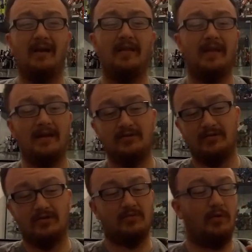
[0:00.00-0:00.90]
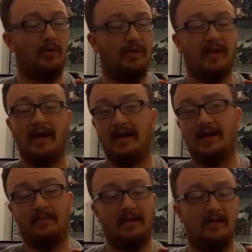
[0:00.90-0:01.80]
niggling things. There's a small thigh
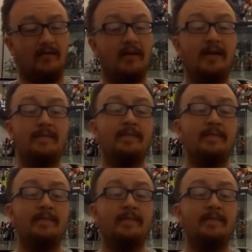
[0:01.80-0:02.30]
gap here,